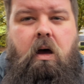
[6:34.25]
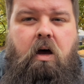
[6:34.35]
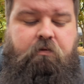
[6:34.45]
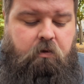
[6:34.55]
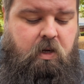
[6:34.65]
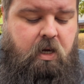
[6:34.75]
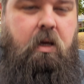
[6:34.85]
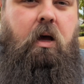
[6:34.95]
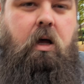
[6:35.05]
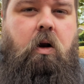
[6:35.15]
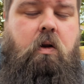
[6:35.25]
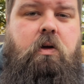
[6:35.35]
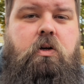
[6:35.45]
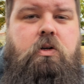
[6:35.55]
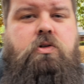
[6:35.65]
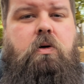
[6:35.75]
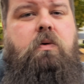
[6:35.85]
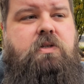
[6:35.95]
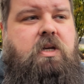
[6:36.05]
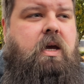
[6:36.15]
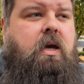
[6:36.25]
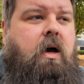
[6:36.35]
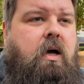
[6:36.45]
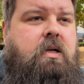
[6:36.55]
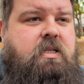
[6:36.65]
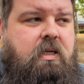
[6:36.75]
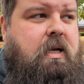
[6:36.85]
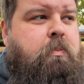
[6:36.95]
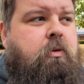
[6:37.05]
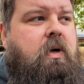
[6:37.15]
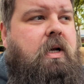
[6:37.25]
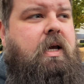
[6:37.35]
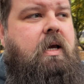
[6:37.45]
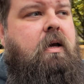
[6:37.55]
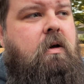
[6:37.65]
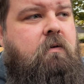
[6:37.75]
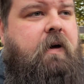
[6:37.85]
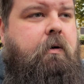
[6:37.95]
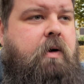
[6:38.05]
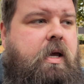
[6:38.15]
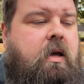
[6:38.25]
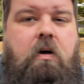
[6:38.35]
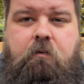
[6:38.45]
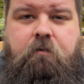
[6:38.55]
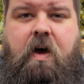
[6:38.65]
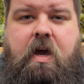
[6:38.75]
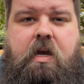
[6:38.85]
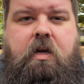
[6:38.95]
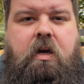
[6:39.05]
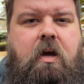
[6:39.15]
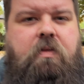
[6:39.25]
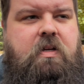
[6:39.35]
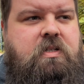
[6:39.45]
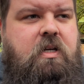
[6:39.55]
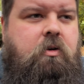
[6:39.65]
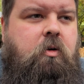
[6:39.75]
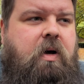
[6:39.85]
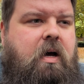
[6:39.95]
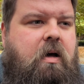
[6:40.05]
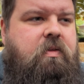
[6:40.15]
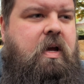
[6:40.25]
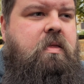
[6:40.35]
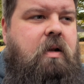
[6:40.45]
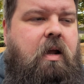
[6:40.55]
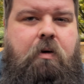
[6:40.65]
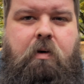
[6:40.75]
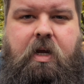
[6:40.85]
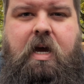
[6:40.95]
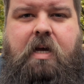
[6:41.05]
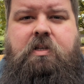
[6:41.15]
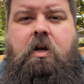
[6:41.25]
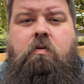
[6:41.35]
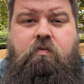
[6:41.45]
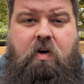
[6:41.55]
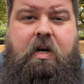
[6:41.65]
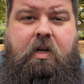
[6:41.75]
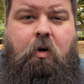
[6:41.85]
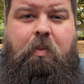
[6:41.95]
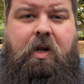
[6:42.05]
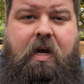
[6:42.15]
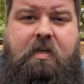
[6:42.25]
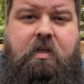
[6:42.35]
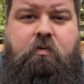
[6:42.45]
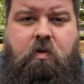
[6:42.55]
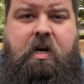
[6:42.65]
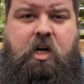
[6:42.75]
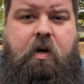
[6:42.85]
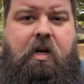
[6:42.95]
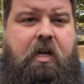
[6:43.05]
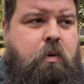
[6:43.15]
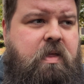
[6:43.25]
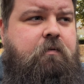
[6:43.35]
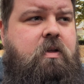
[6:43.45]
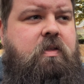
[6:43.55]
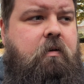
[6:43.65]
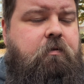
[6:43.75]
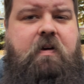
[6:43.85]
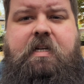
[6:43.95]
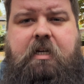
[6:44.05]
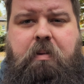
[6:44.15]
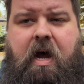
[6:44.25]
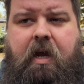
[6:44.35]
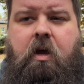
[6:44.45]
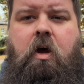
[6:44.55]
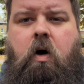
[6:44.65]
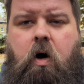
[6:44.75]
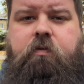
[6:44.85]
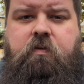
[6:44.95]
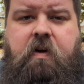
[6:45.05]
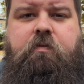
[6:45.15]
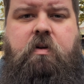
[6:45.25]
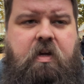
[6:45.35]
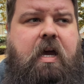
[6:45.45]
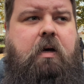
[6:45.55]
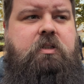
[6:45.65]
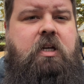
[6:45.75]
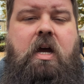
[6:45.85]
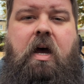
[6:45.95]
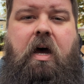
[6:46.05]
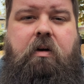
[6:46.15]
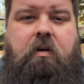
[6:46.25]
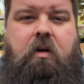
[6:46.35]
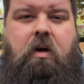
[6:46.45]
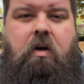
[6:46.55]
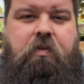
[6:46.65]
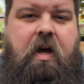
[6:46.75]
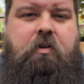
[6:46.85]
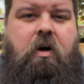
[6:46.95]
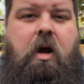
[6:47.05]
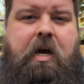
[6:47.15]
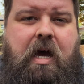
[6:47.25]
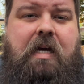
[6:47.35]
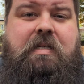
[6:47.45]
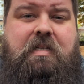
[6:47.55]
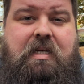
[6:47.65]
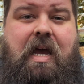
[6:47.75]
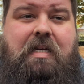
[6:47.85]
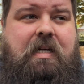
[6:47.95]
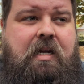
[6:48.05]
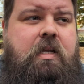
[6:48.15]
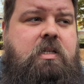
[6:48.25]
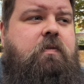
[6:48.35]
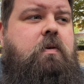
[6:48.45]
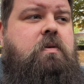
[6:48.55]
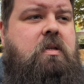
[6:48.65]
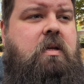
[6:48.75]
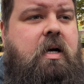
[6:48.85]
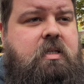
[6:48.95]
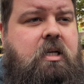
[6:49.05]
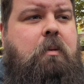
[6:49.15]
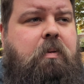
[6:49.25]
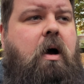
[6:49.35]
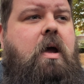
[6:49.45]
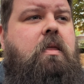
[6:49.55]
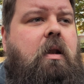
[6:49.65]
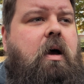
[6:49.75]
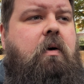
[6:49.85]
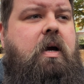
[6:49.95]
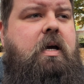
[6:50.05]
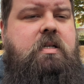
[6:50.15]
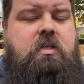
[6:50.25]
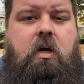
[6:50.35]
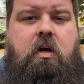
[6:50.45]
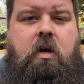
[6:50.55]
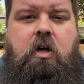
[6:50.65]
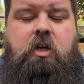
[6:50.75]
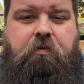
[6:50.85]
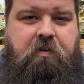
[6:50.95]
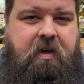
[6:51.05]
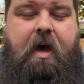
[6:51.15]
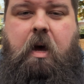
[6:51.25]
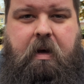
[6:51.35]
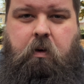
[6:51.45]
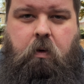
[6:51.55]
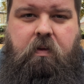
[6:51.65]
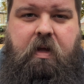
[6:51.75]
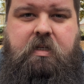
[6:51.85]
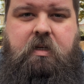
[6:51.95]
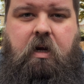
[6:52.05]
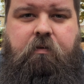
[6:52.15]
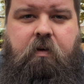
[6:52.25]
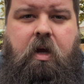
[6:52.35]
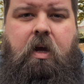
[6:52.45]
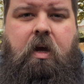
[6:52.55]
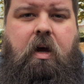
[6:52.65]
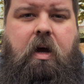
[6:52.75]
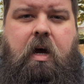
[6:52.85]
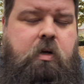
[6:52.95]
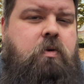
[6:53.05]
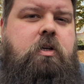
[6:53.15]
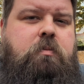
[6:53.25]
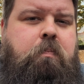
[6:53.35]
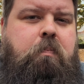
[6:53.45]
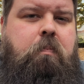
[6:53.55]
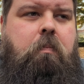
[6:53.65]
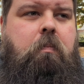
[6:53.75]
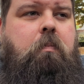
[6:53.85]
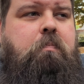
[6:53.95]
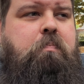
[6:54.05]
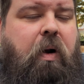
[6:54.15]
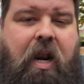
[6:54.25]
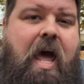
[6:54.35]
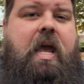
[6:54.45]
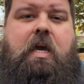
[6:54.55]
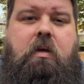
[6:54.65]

I feel like a lot of the controls here are deliberately very vague. The signal path in the Lyra gets really complicated really quickly, with everything feeding back off of everything else. And Vlad Krimer has said in interviews that the idea behind the Lyra is that you forget about all of that stuff and you just play.